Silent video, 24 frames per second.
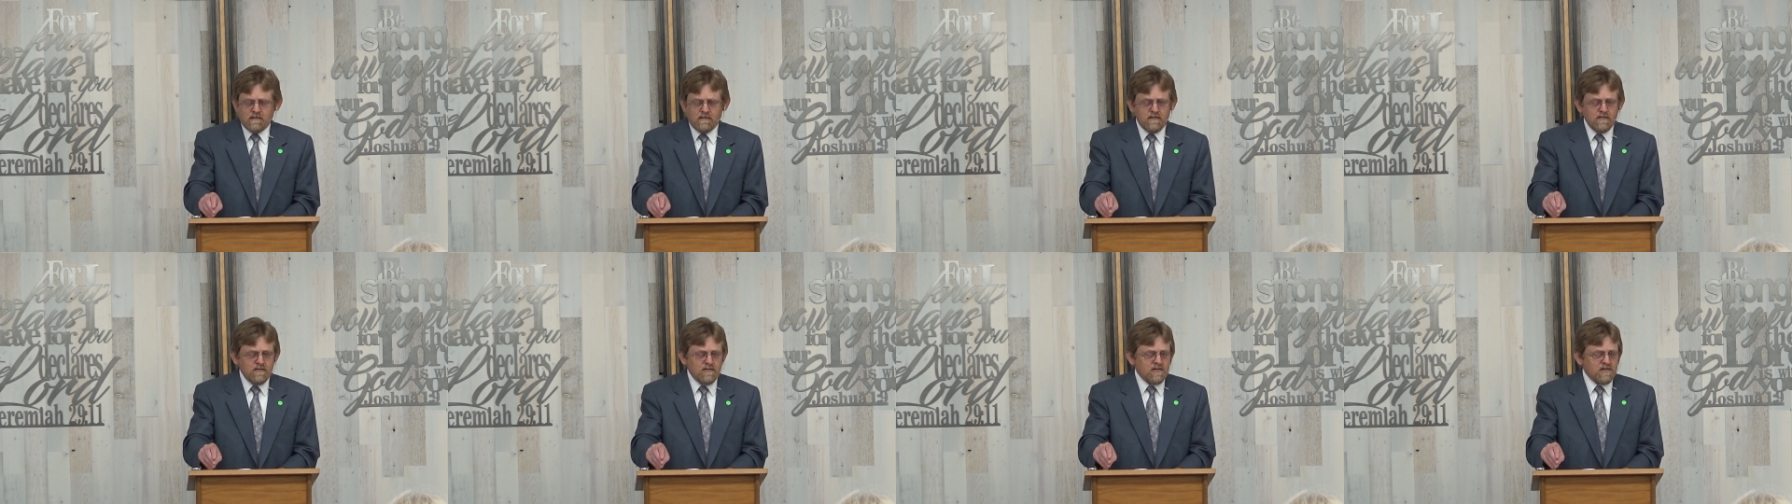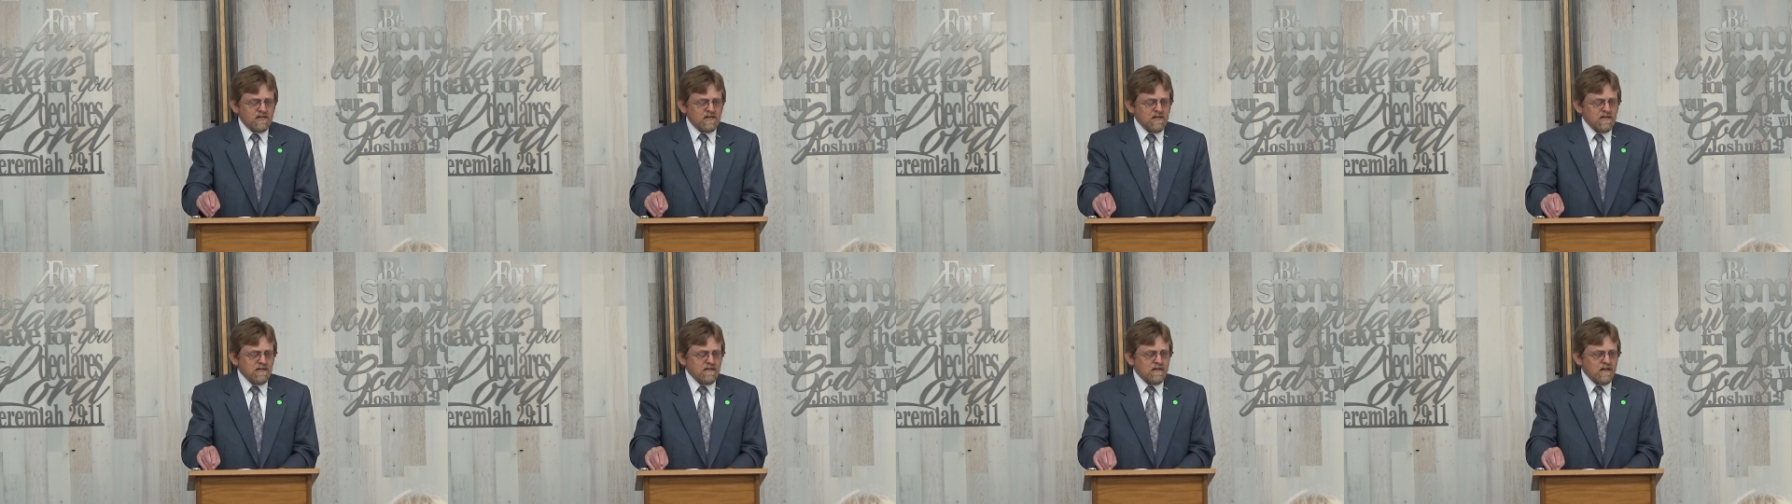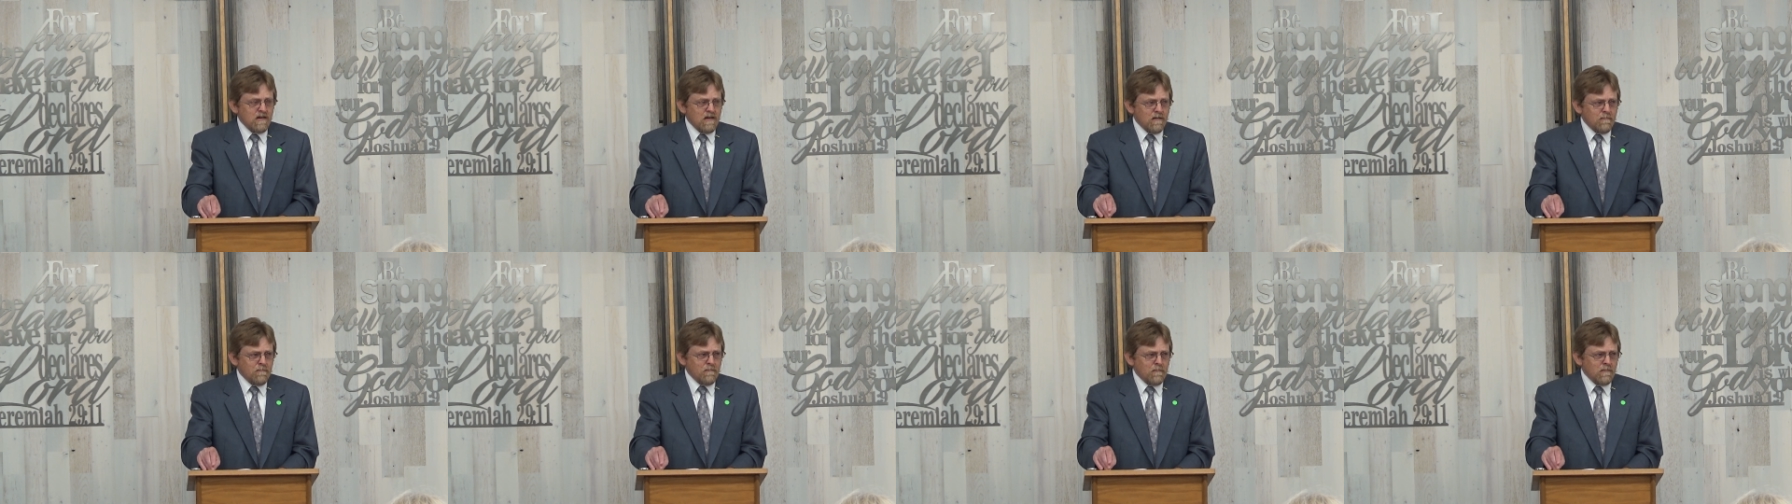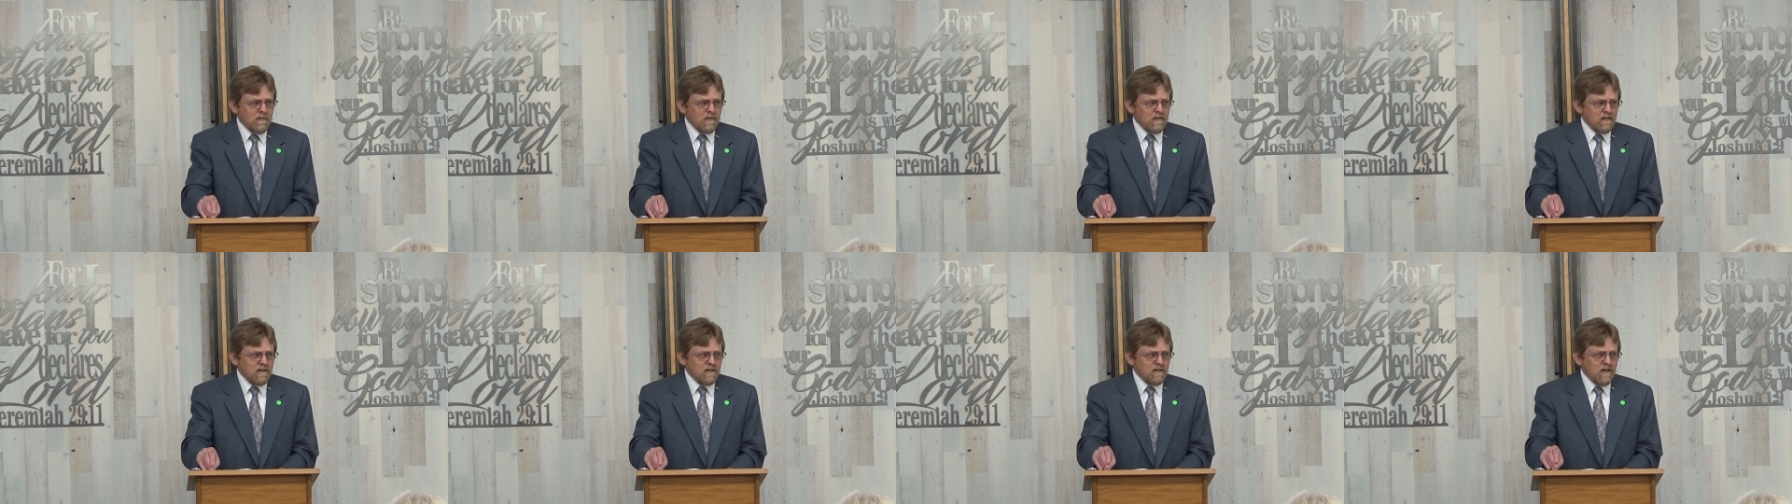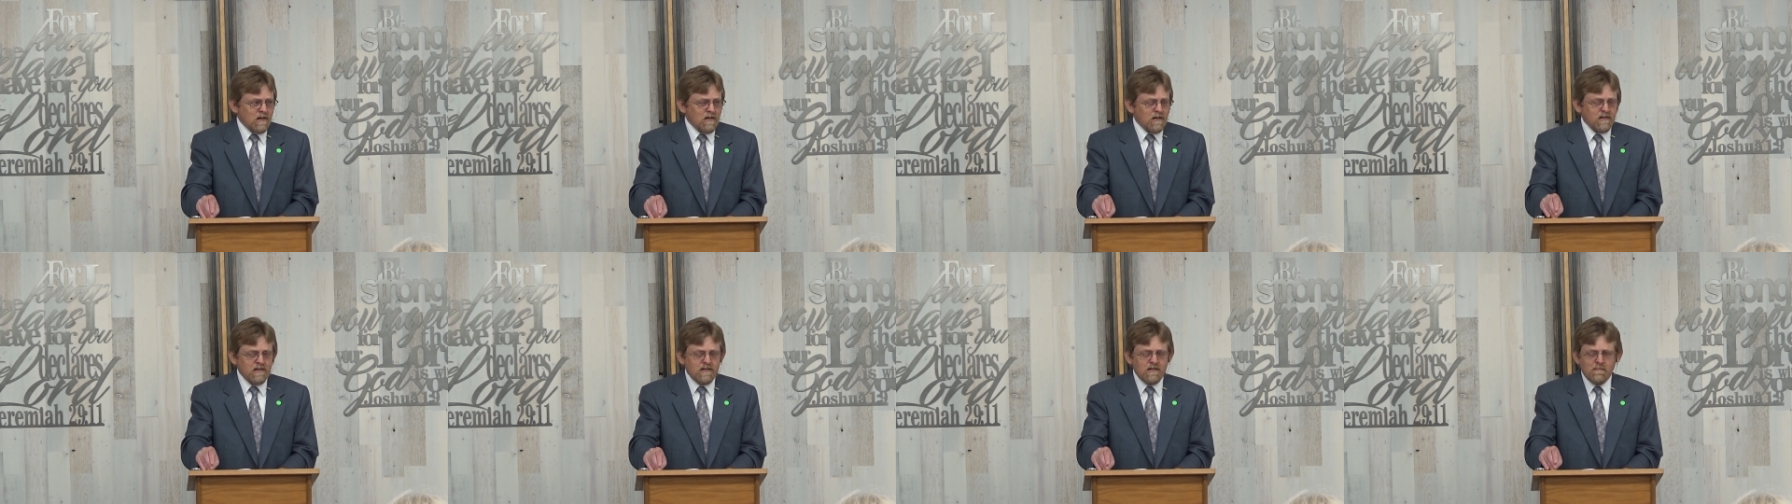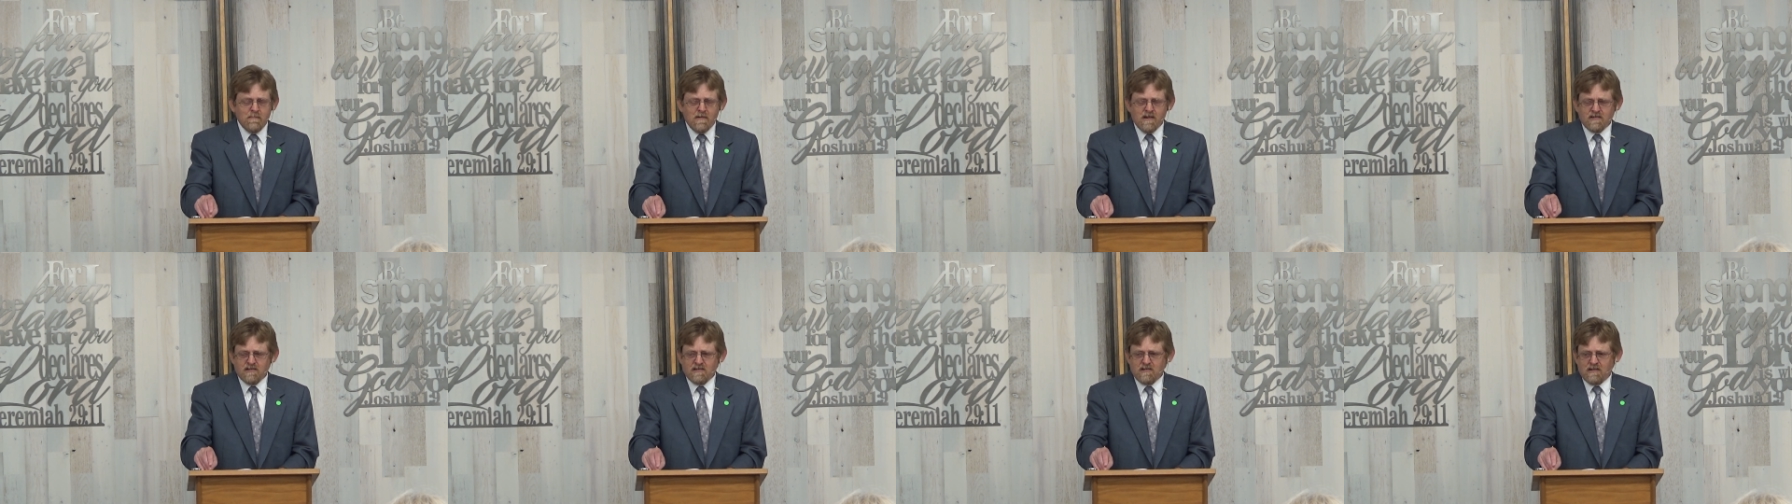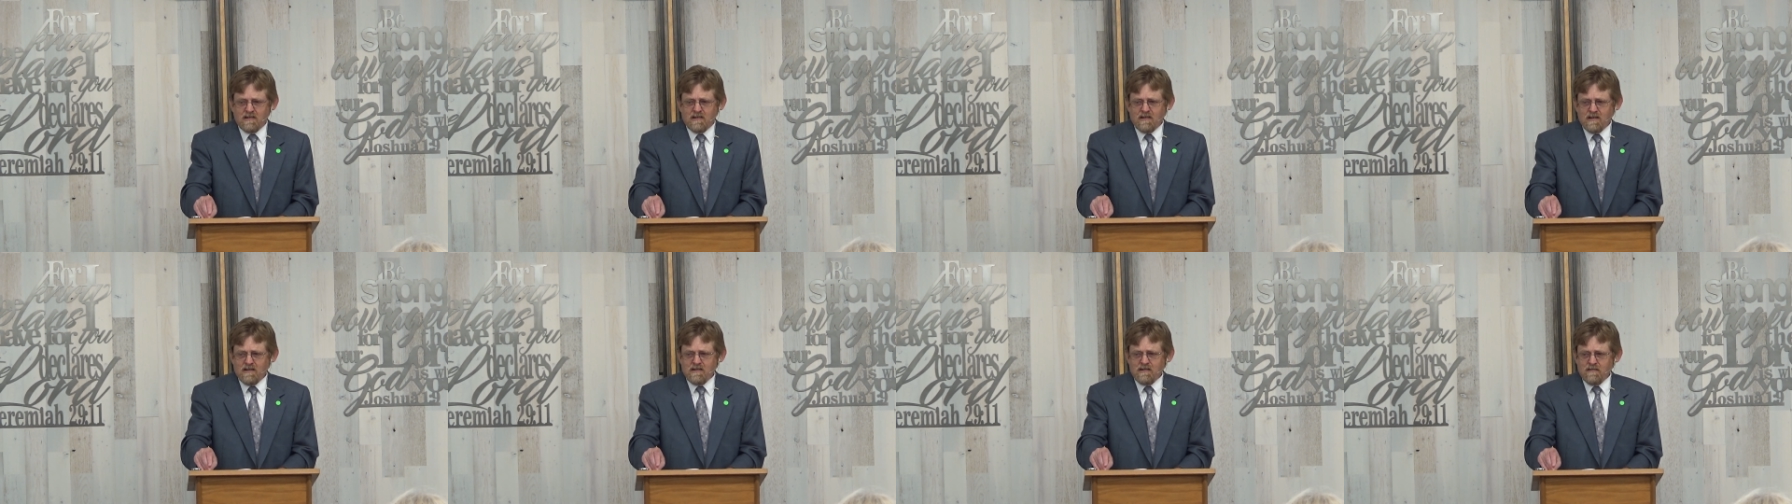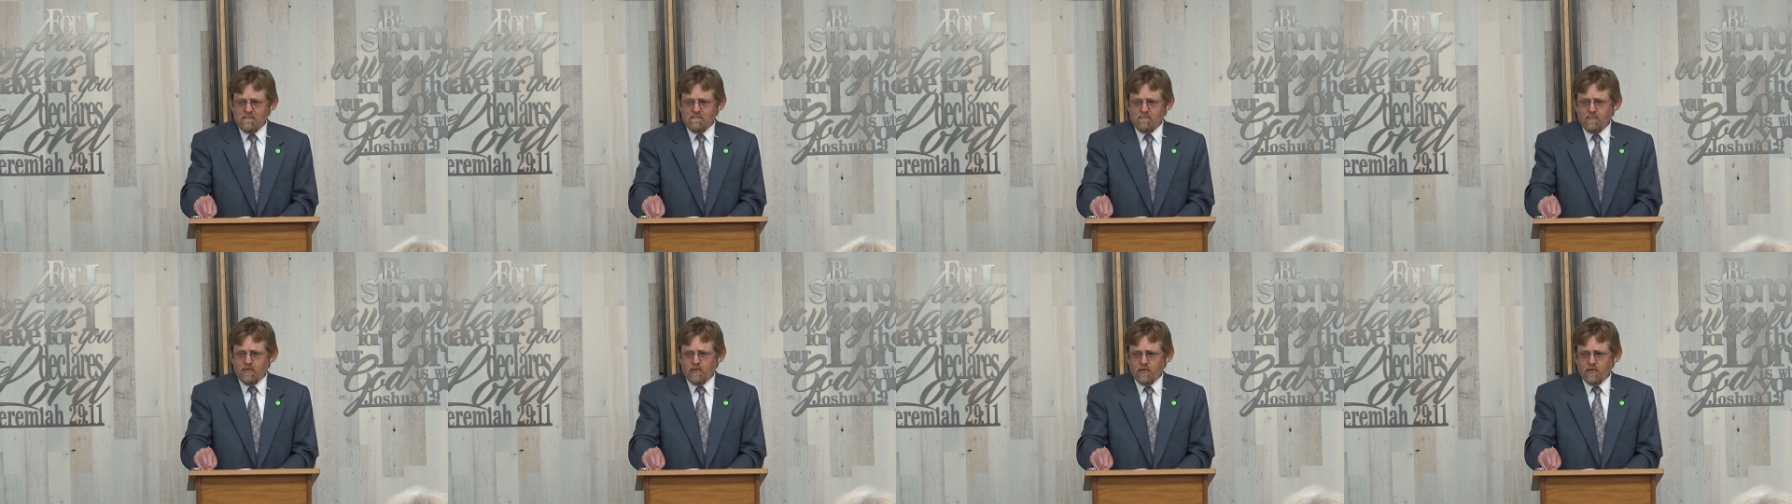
You'd see them in the undomesticated